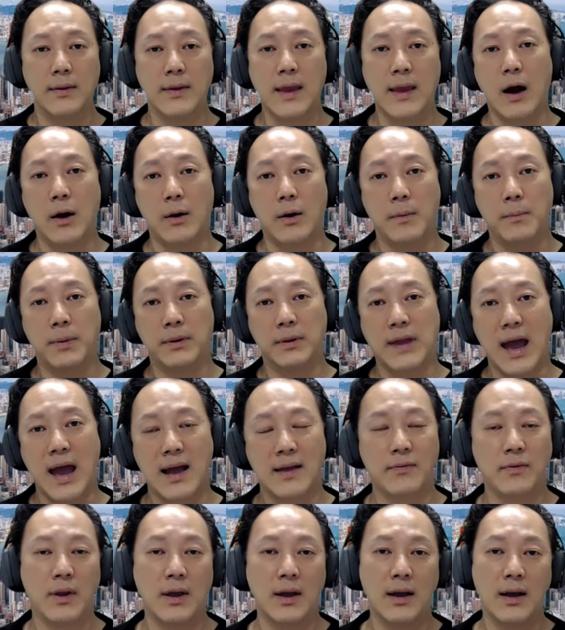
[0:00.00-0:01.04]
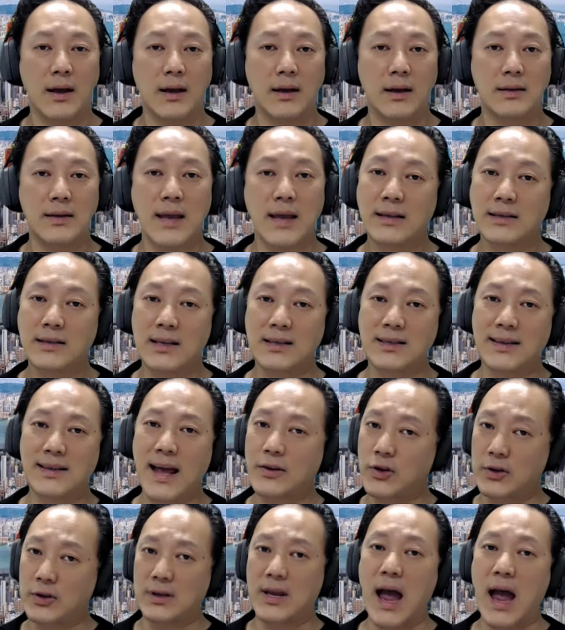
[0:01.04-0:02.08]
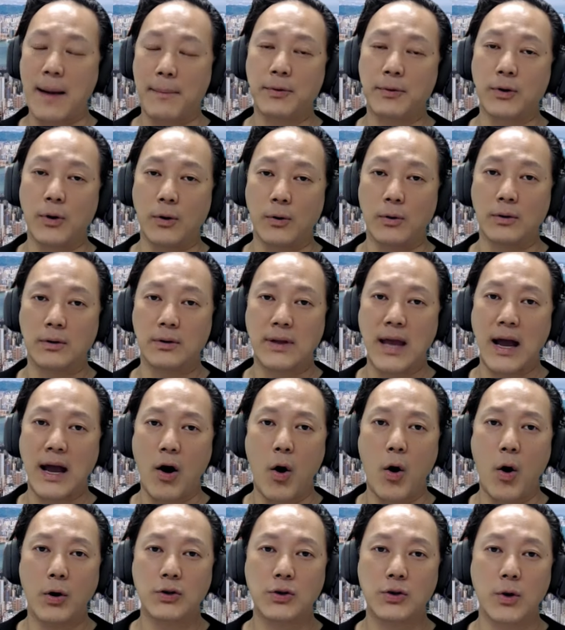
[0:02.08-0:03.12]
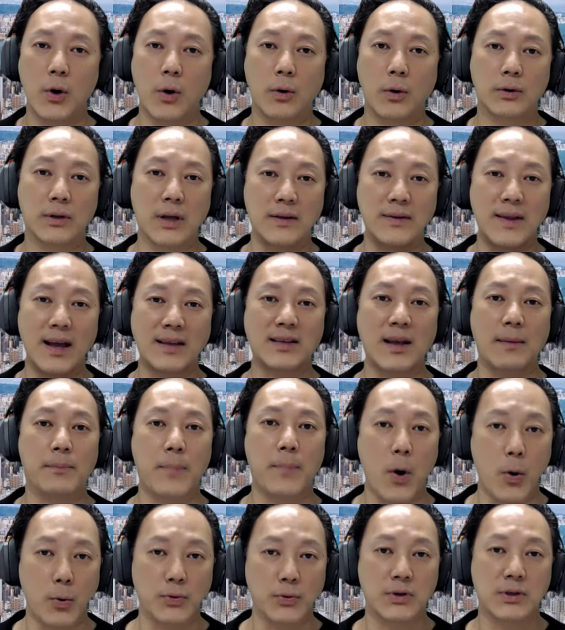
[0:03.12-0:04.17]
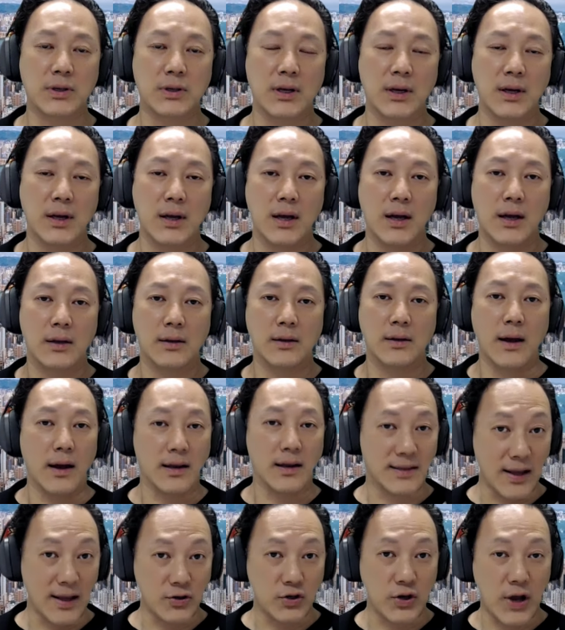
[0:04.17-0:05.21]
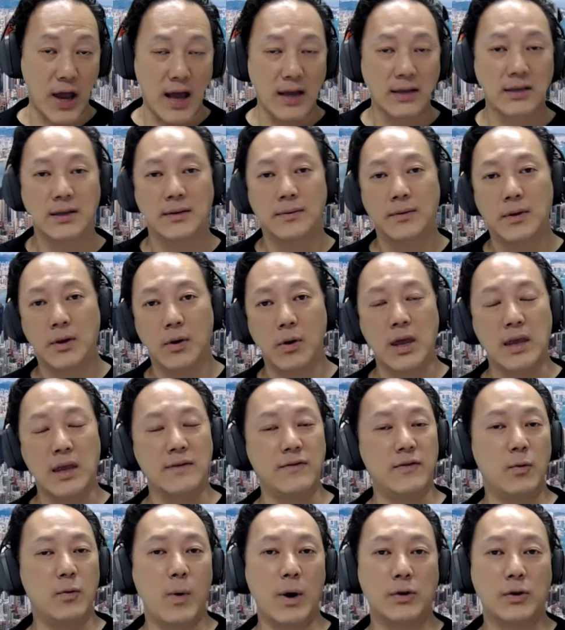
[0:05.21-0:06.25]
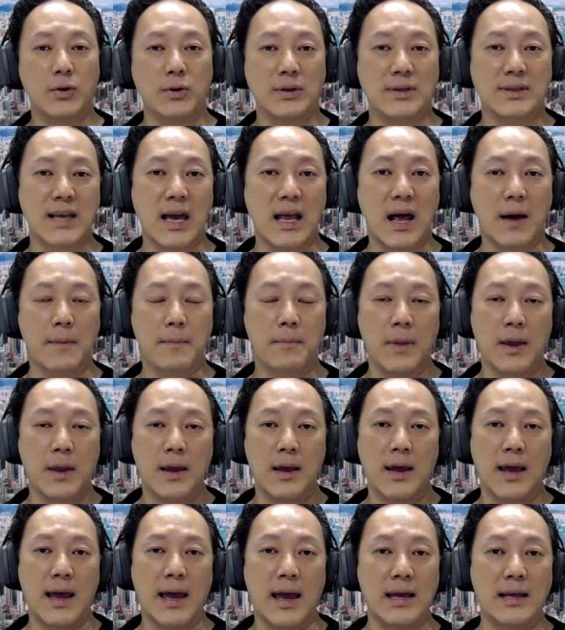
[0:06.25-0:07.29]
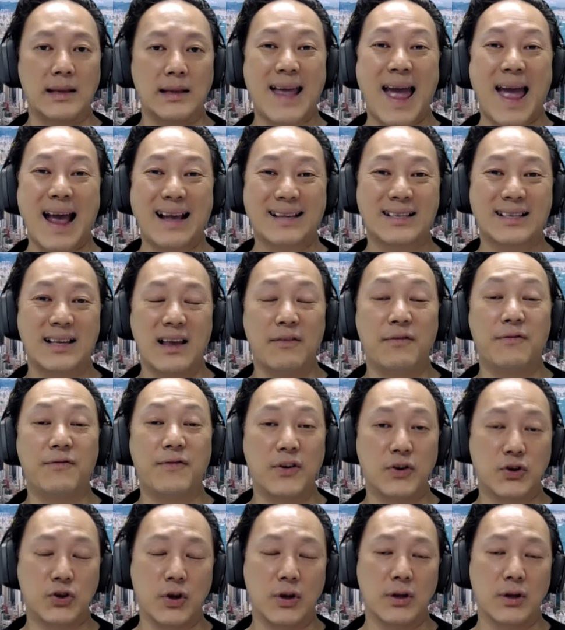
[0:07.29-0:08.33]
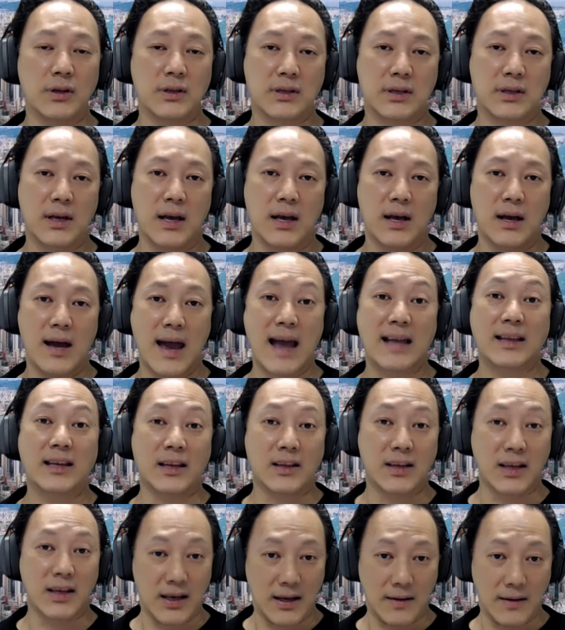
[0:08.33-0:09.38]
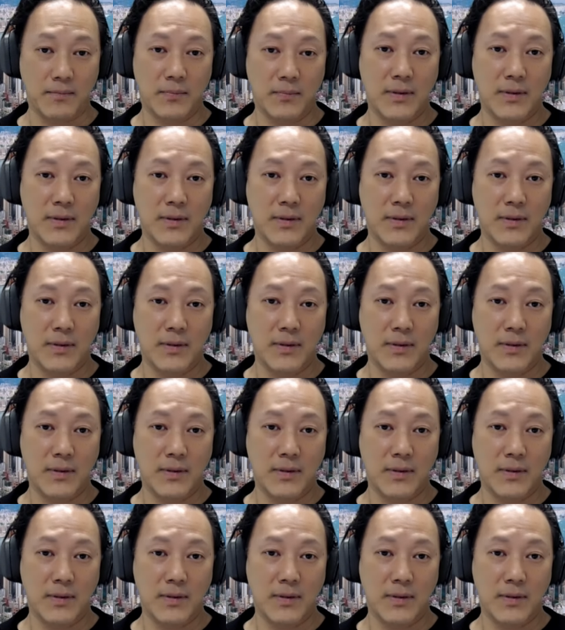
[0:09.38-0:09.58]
Now, but then yes, it's not just capital. There are also the nuts and bolts, uh, such as okay, you want to set up a tax efficient entity,